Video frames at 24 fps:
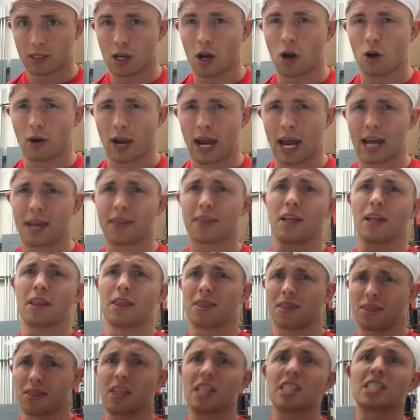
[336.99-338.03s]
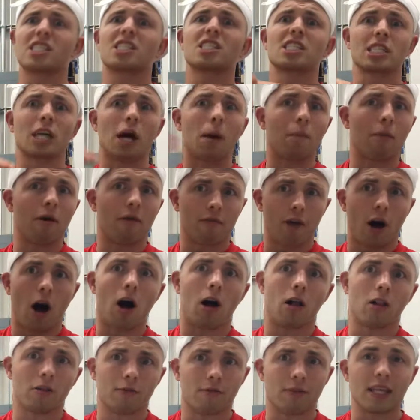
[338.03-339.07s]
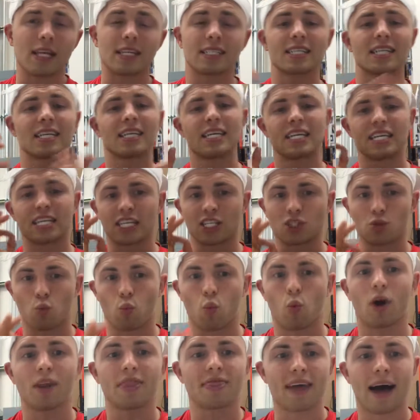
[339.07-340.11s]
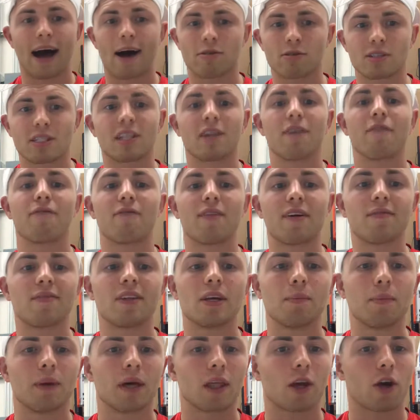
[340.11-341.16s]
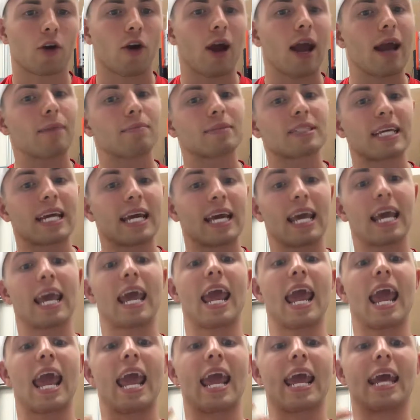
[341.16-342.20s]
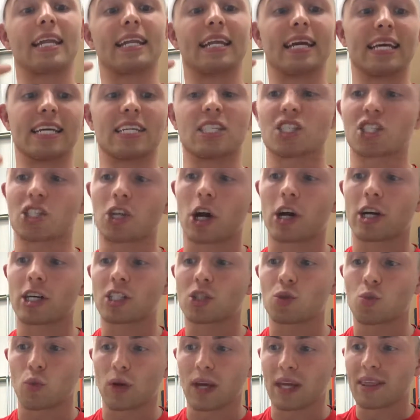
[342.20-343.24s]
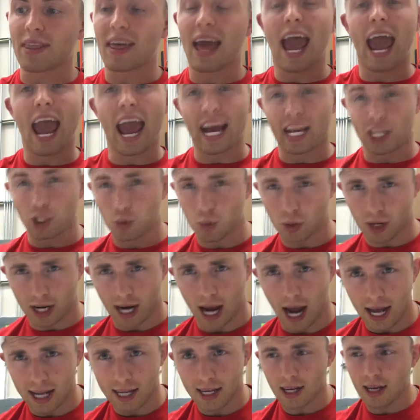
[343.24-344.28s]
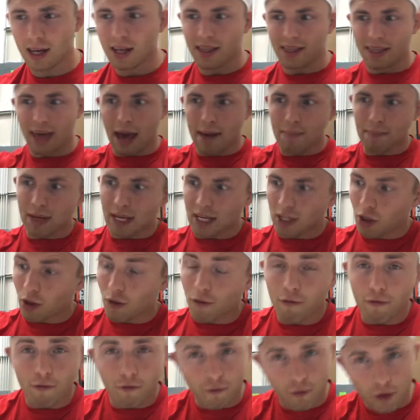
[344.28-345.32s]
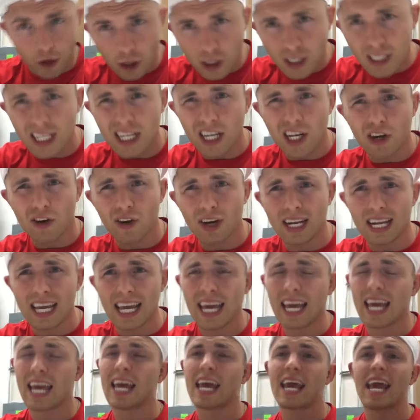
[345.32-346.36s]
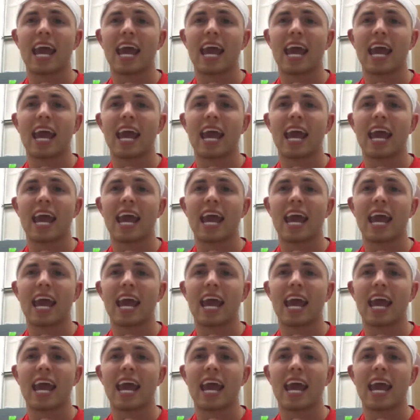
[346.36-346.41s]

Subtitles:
Okay, the sum of all of this is 1,050 milligrams, and it starts with ashwagandha, that being the first ingredient.